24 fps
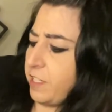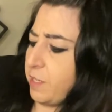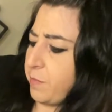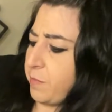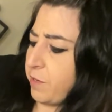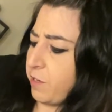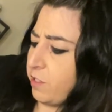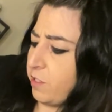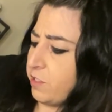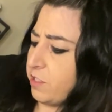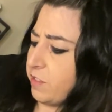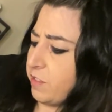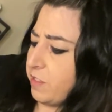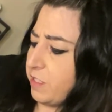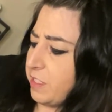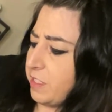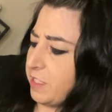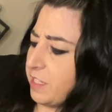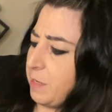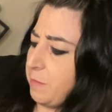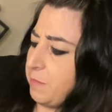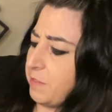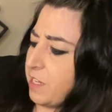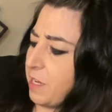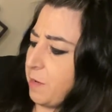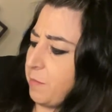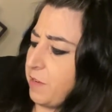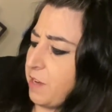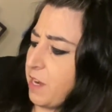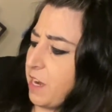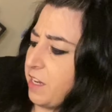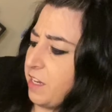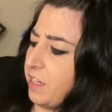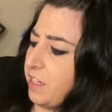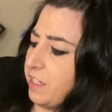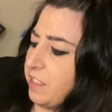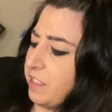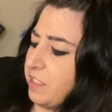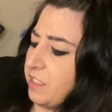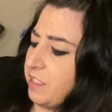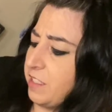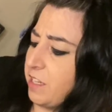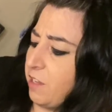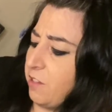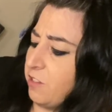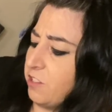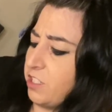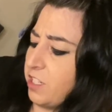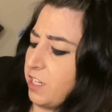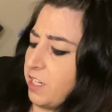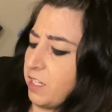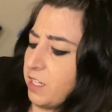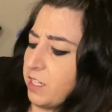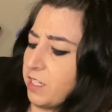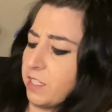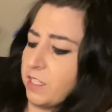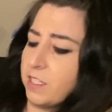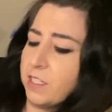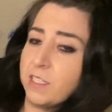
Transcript: but also at the same time kind of nostalgic.